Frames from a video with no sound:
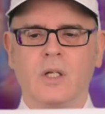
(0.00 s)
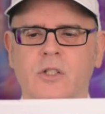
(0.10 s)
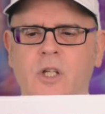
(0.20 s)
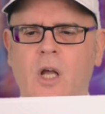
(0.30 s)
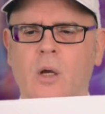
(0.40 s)

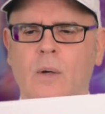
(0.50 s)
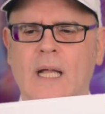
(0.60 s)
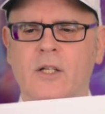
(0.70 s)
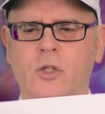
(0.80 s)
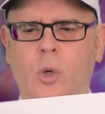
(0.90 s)
So
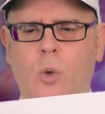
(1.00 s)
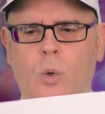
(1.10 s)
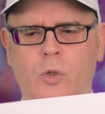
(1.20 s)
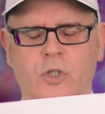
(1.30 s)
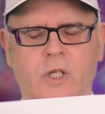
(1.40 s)

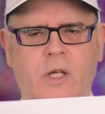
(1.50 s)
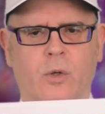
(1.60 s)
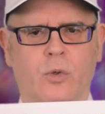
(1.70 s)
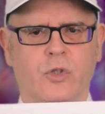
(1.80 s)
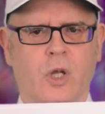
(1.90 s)
endorse can
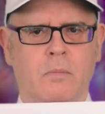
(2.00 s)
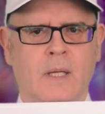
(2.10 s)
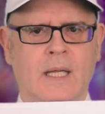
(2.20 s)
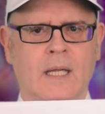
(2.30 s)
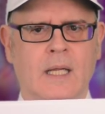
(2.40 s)
also
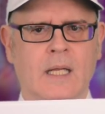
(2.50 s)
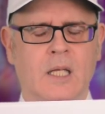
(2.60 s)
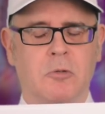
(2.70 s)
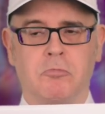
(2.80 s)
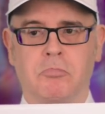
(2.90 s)

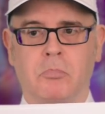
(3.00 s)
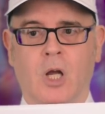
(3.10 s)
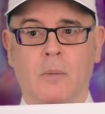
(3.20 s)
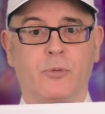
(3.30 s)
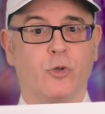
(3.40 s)
mean
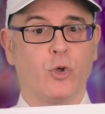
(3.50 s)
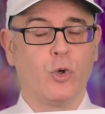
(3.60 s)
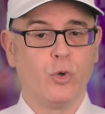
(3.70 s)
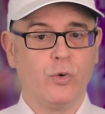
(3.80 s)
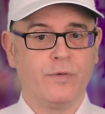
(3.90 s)

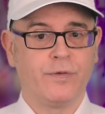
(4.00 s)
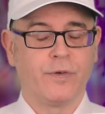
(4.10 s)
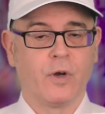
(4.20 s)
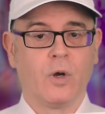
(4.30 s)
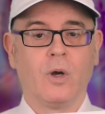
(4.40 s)
approve
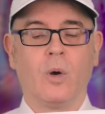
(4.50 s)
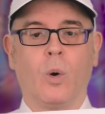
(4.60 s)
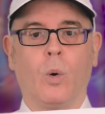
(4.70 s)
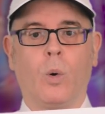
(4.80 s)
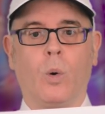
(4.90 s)

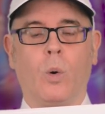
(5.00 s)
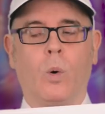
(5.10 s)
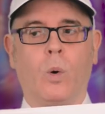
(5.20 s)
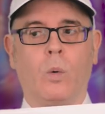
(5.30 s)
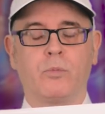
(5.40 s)

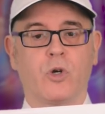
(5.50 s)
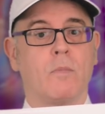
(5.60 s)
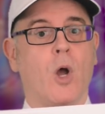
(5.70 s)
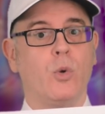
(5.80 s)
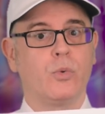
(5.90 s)
or
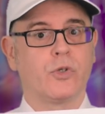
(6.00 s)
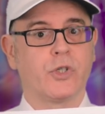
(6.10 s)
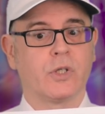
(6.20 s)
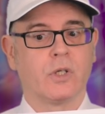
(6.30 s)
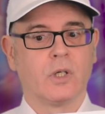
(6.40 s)
promote.